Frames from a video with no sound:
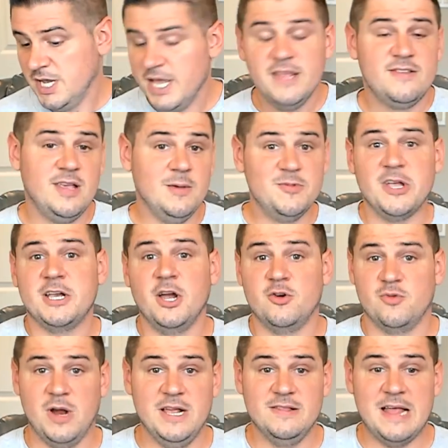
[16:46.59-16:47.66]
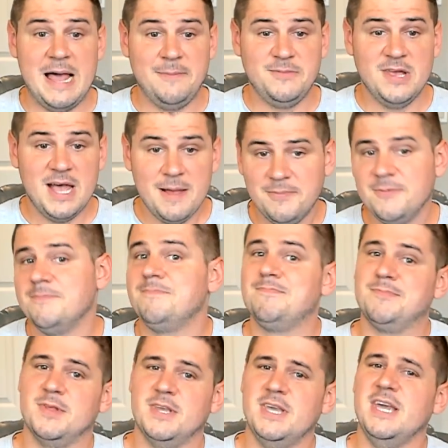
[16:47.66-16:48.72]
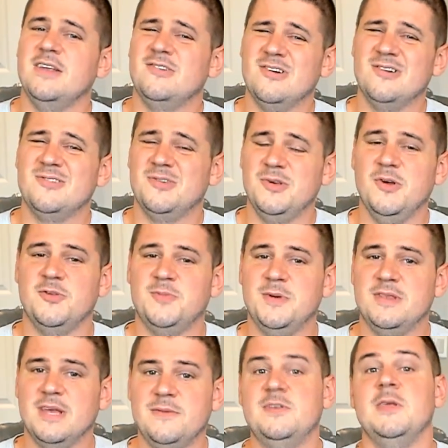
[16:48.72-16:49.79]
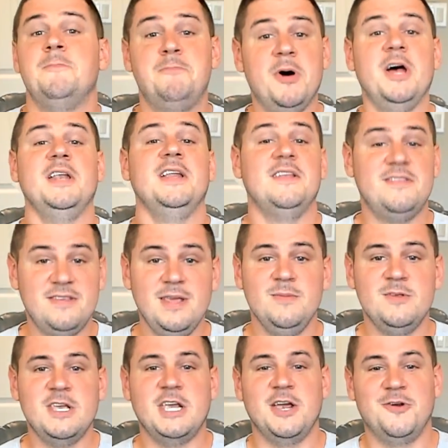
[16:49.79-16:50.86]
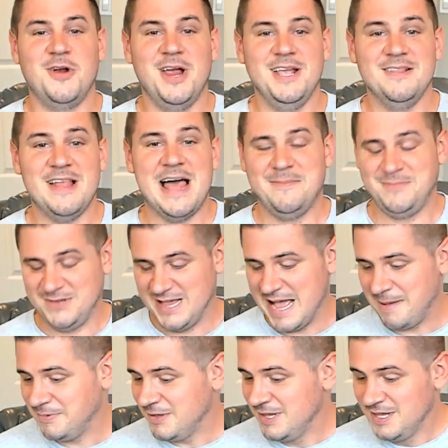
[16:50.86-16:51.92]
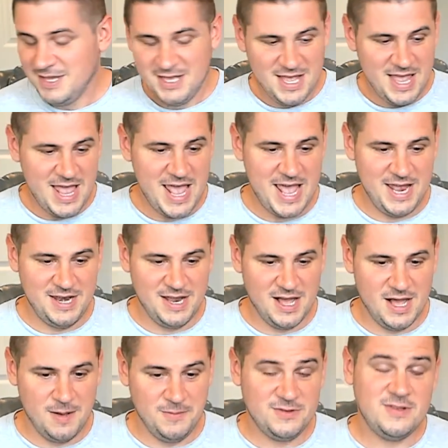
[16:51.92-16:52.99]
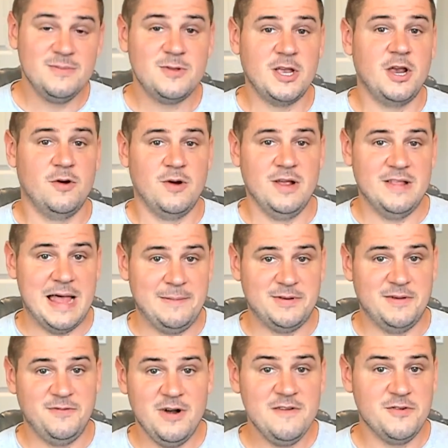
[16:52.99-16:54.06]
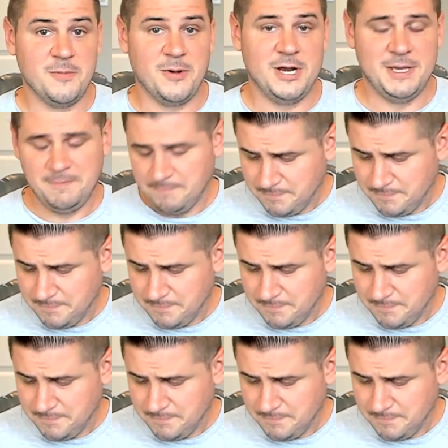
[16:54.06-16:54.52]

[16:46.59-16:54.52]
It seems like a great laptop. Can't charge the USB Type-C, but it seems like a great laptop, and it seems like a great laptop for everybody.